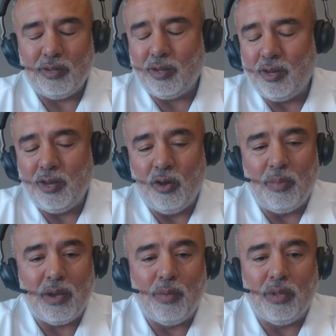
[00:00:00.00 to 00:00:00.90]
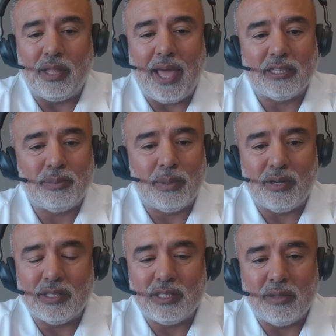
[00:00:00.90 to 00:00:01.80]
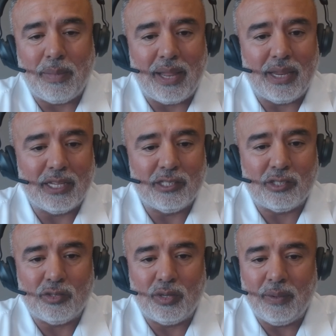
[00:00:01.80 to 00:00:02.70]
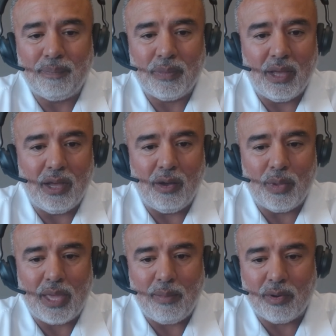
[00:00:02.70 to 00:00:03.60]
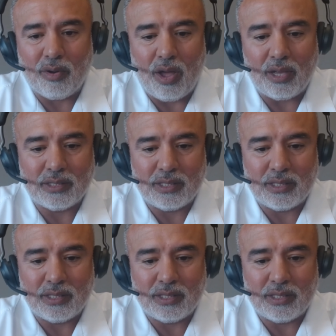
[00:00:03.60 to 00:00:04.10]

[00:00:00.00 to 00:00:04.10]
nobody really had experience in the mining industry. We came across